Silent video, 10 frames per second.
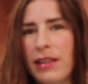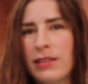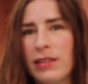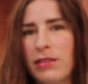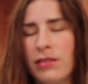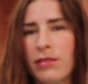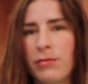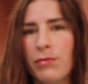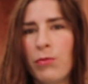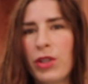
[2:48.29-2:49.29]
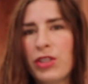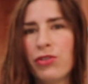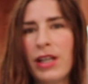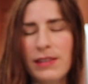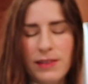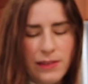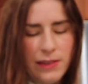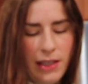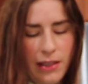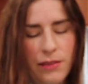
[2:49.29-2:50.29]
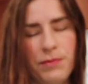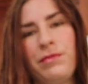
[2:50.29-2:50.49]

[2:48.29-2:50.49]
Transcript: It didn't moisturize the skin.